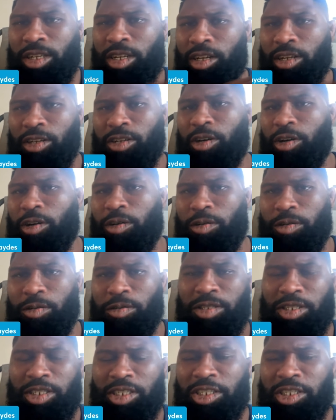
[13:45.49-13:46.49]
go
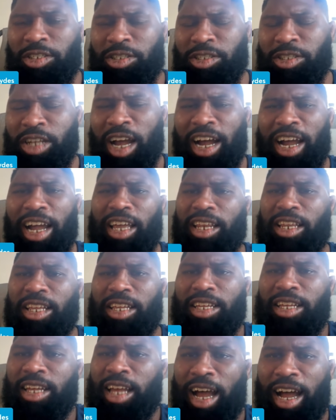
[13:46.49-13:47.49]
silent.
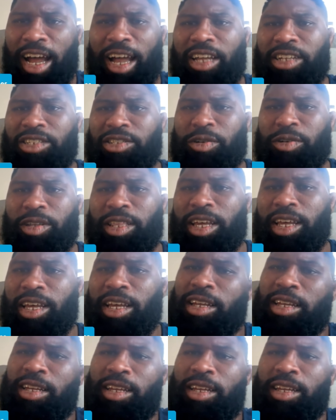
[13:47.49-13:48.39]
I enjoy that.